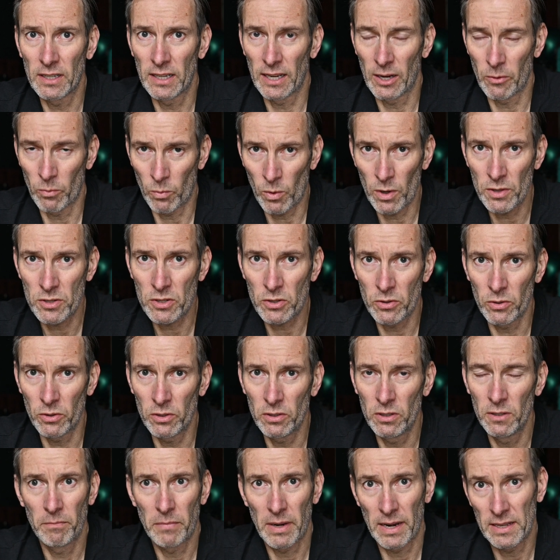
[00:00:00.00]
It was
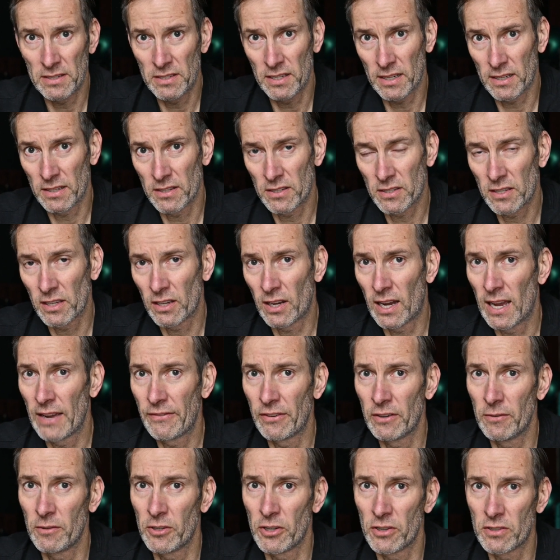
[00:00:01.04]
good, but as you can see, I
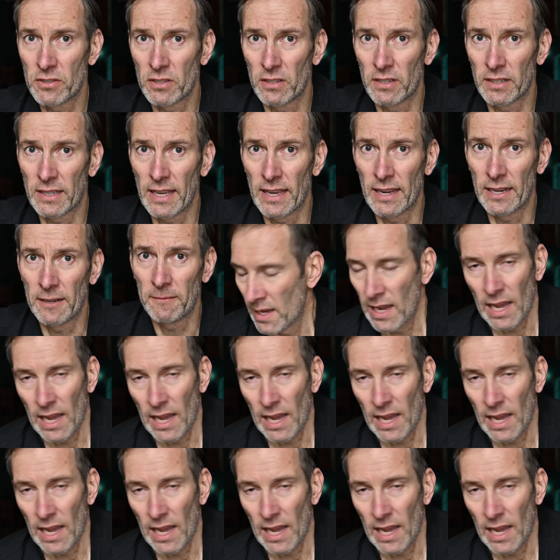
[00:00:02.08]
haven't used it again.